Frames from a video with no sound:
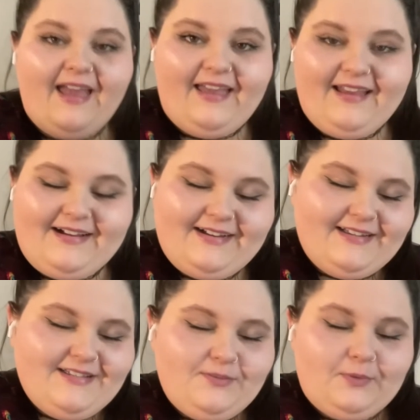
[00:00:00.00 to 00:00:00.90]
Hey
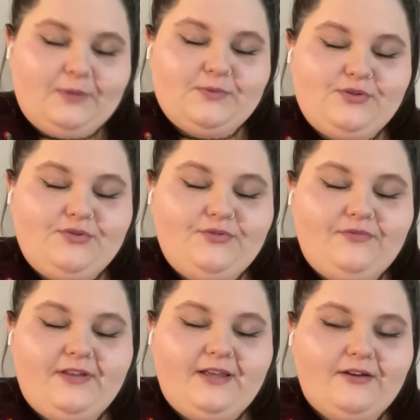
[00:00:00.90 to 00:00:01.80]
guys, welcome to a new
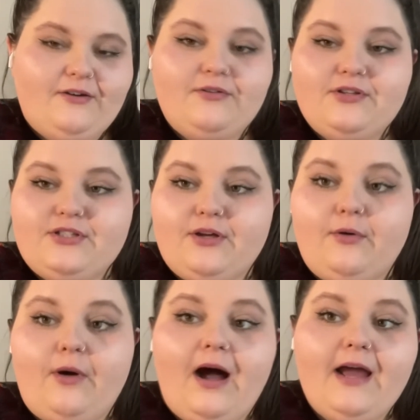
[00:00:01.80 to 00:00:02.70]
video.
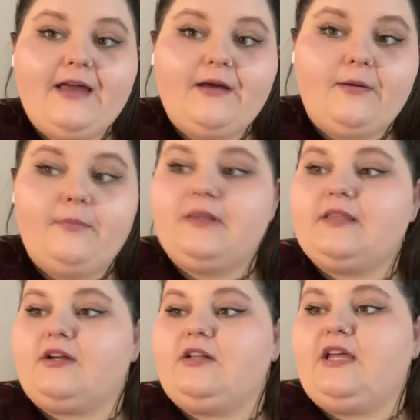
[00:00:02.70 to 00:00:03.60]
So I am
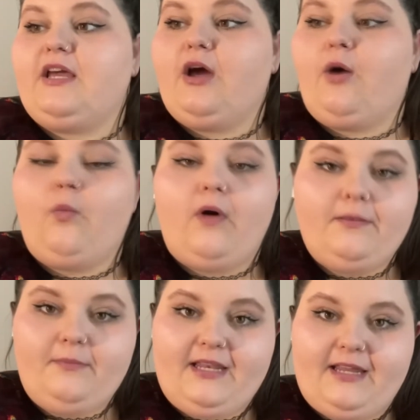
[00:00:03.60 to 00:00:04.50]
literally
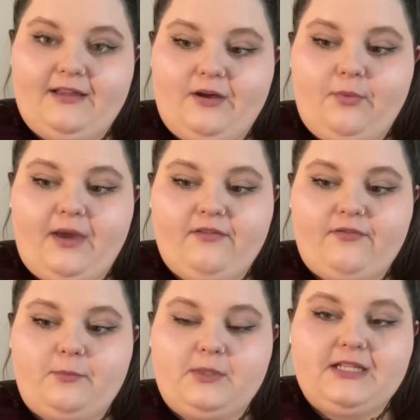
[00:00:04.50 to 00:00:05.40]
1 minute away
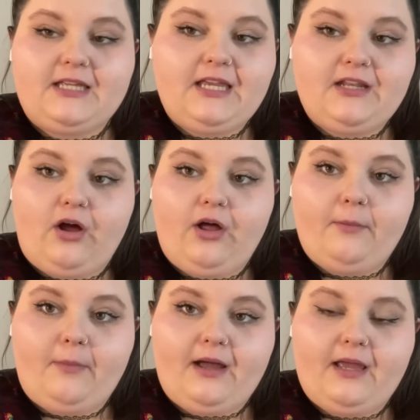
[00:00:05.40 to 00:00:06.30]
from clicking on
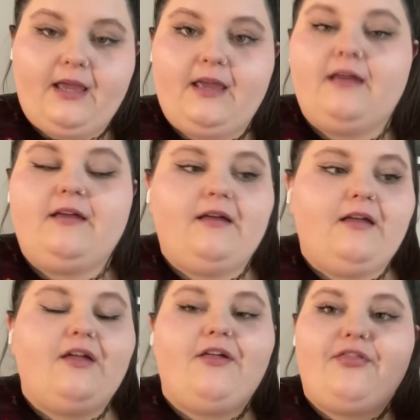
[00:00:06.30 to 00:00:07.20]
my
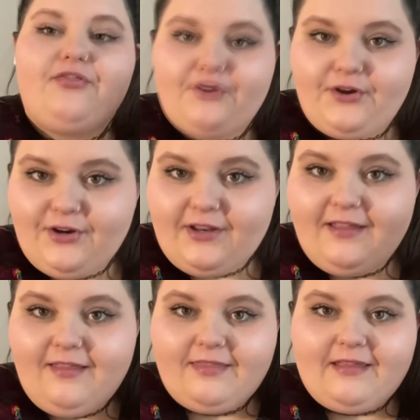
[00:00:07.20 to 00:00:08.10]
third
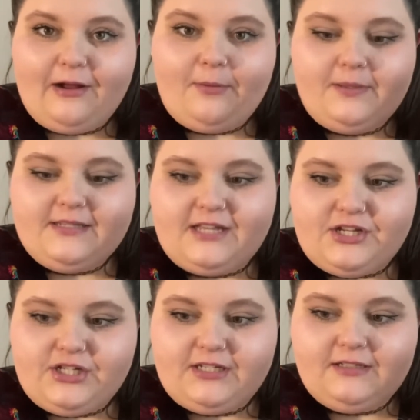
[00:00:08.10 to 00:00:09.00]
therapy
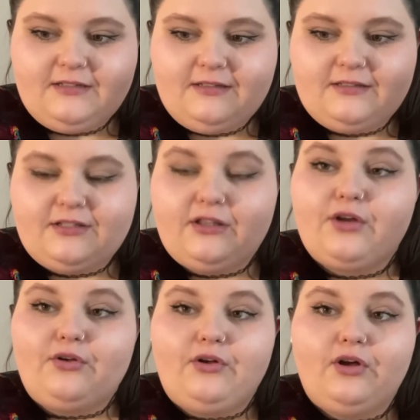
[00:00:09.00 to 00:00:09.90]
session. The
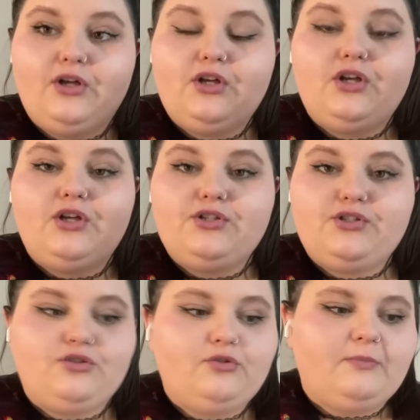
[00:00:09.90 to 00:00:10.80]
little
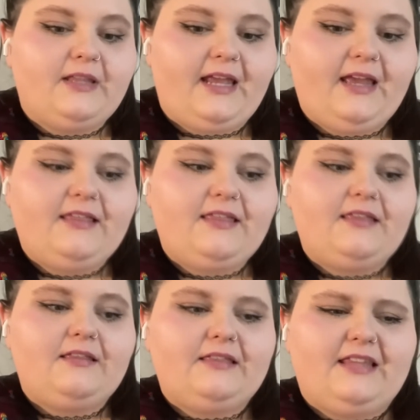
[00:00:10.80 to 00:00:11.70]
Zoom length.
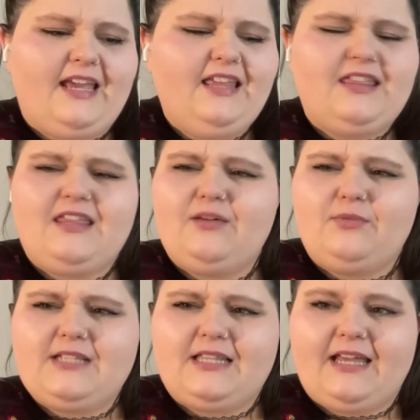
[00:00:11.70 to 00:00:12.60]

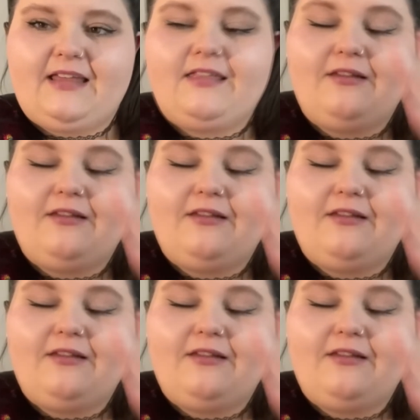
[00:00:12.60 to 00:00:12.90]
What's a length?